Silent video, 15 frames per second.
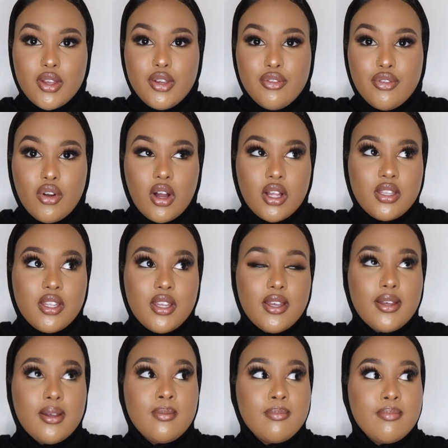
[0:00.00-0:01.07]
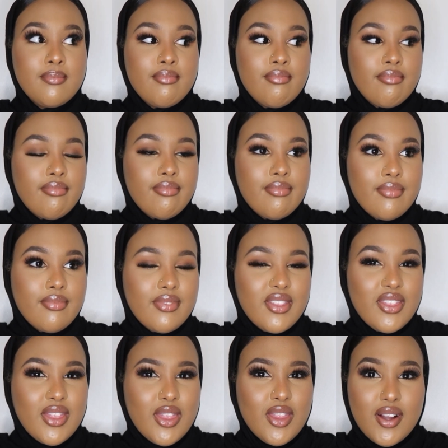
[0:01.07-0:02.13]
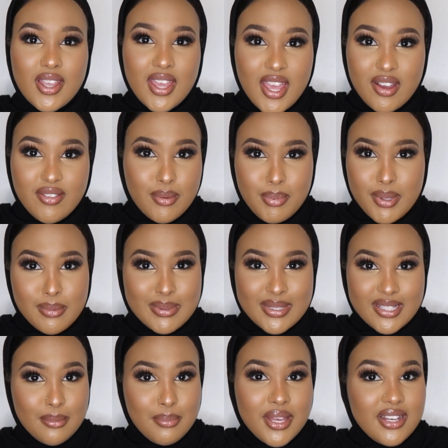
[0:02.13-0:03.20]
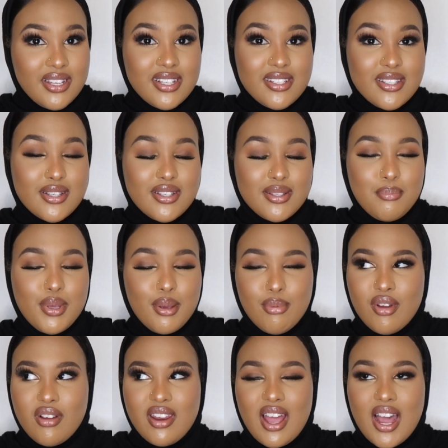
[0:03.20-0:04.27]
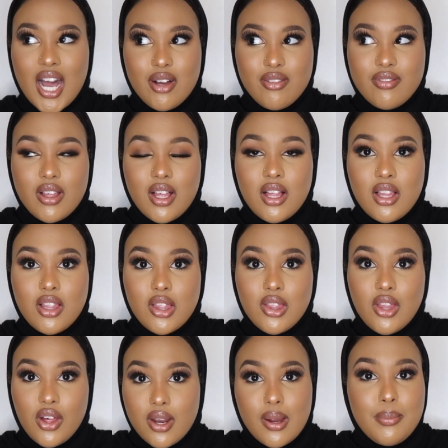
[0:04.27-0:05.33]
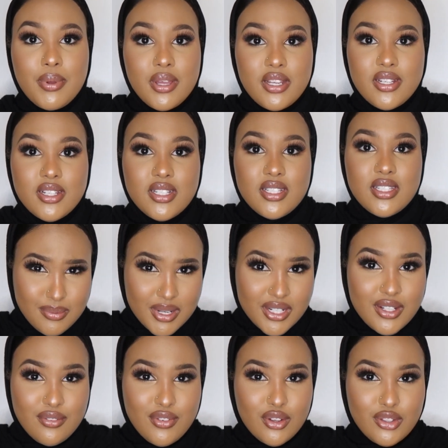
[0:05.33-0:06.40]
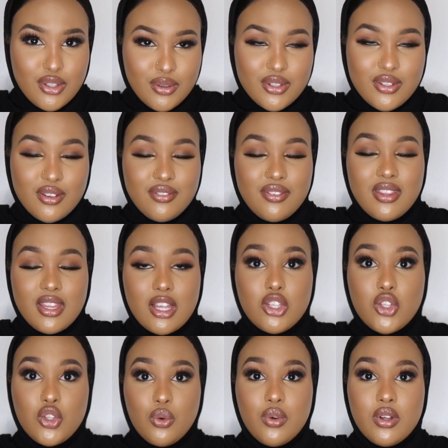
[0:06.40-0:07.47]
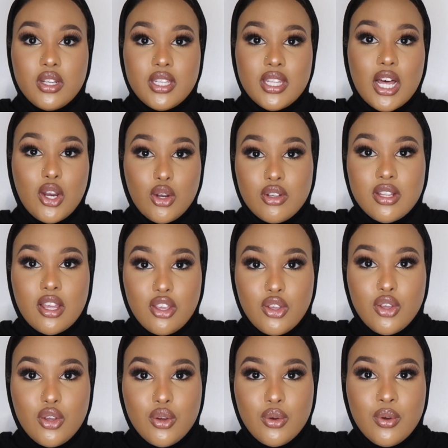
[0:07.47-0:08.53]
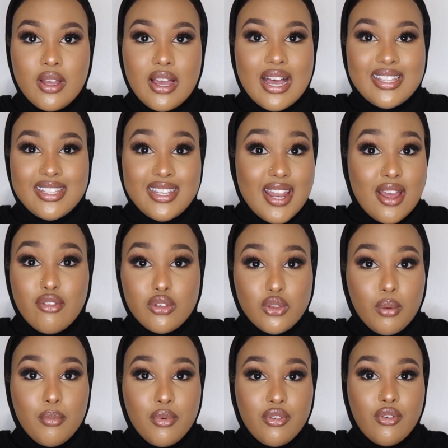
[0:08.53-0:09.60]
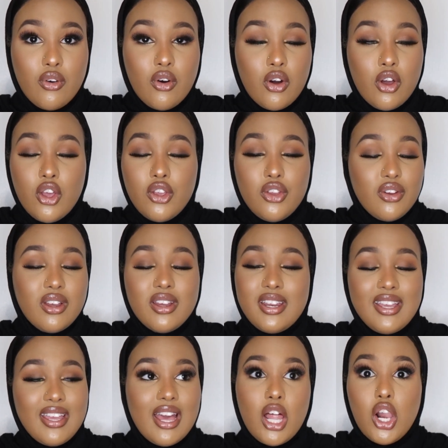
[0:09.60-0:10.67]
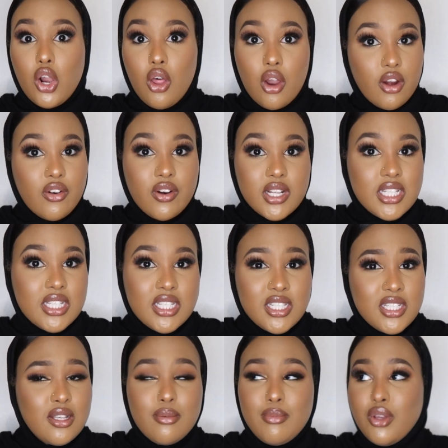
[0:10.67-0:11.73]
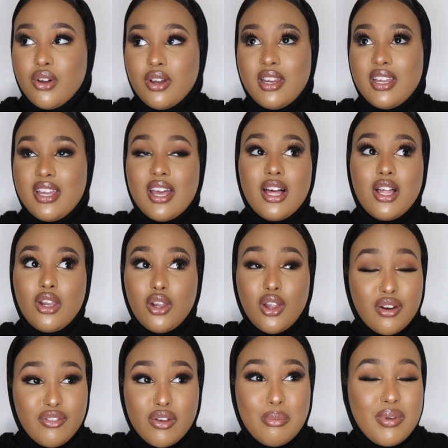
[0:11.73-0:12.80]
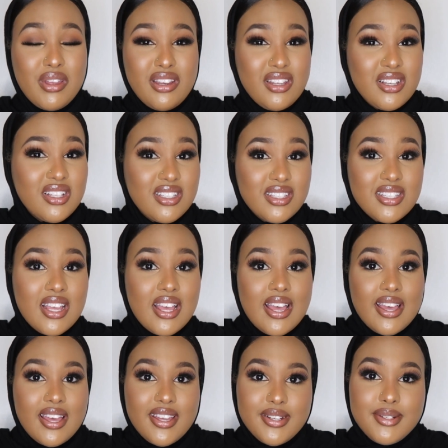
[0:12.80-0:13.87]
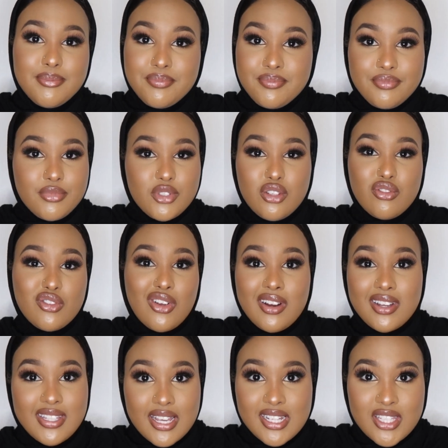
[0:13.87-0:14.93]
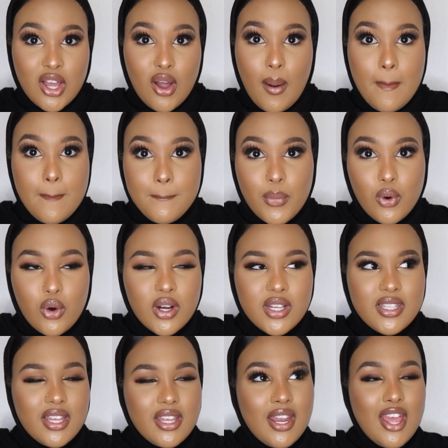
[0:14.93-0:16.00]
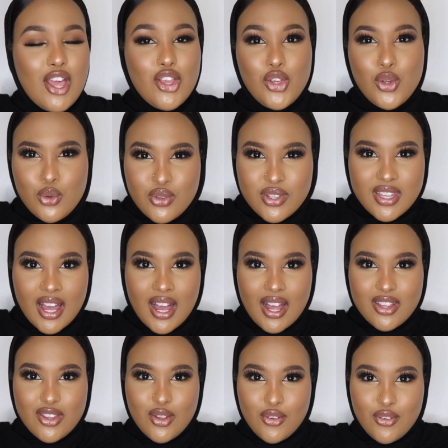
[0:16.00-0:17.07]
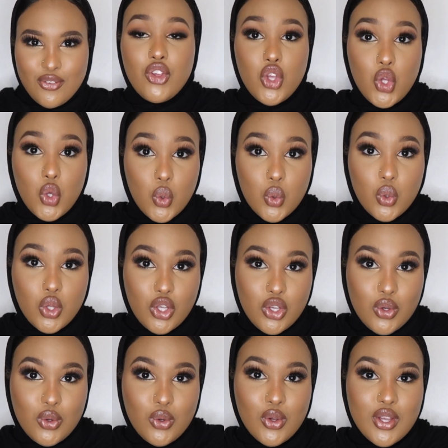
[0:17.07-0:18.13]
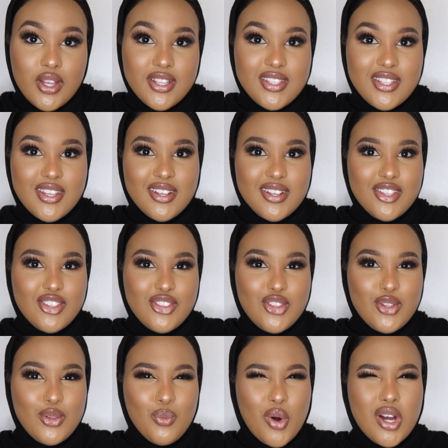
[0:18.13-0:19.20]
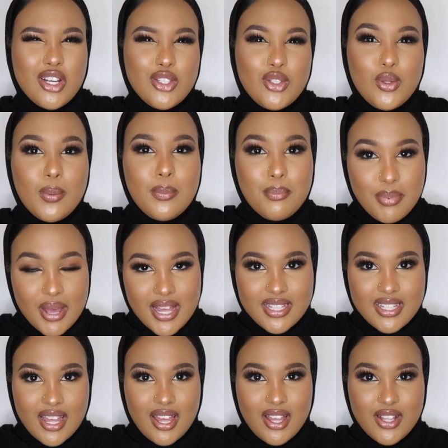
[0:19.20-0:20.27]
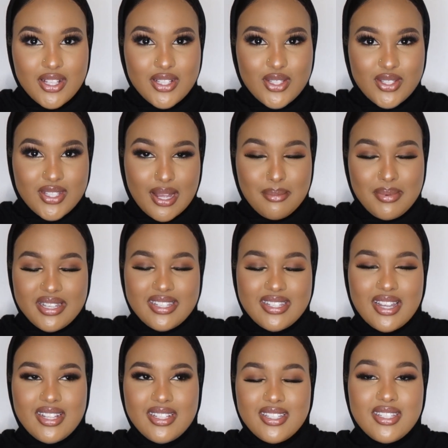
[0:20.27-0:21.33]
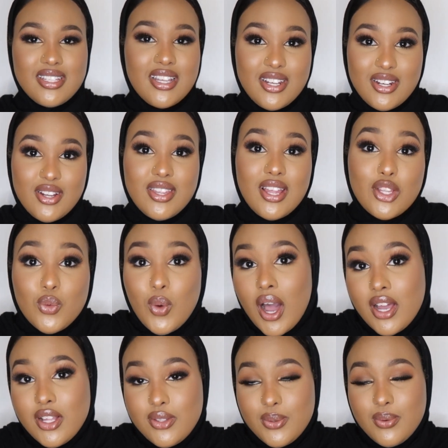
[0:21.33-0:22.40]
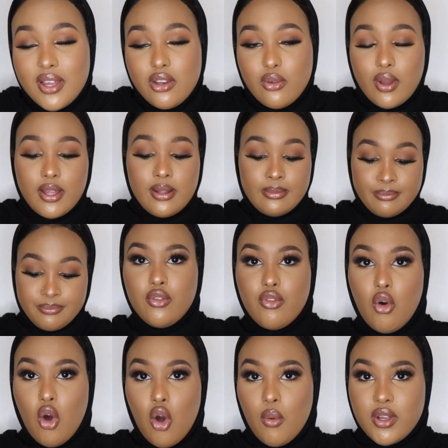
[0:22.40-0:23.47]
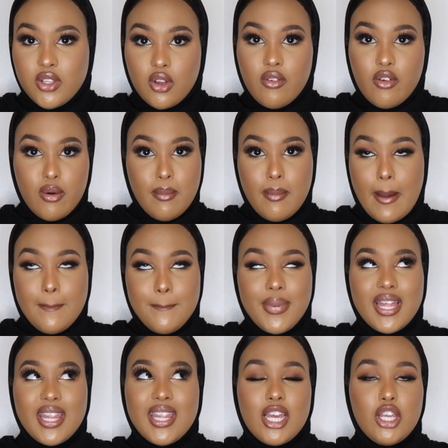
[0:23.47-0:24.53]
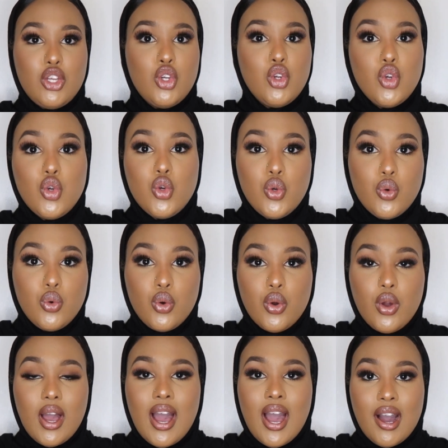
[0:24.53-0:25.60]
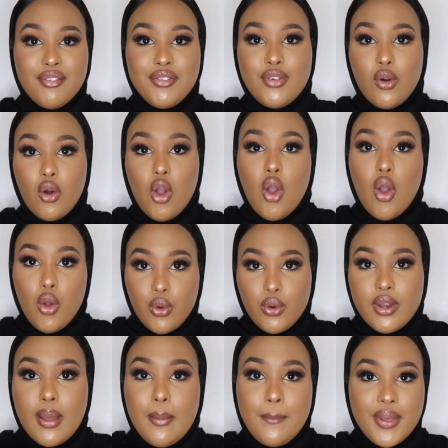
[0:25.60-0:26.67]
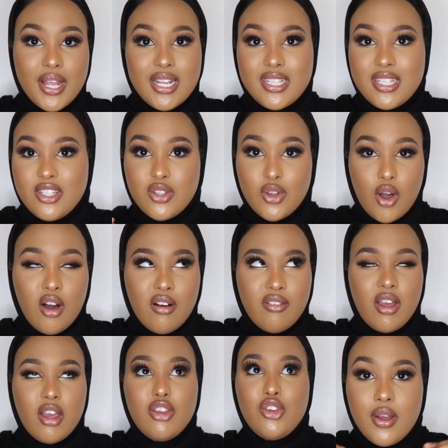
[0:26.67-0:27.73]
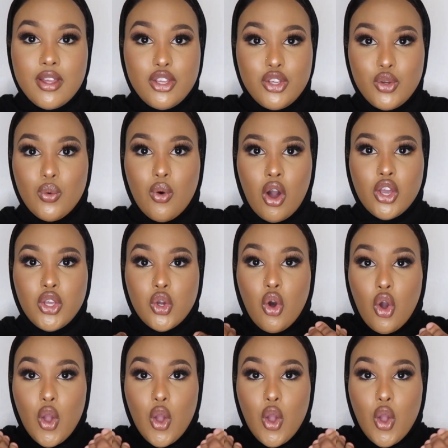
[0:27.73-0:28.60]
You've got to not care for people's opinions, because people are going to have a lot of opinions, especially if you're doing something that someone that looks like you has never done before. You're going to get a lot of criticism, you're going to get a lot of opinions, and you've just got to take that on board and use that to fuel you to want to do better. Does that make sense? I don't know, that's what I do anyway. You've always got to remember that you have your own ability to offer. You are your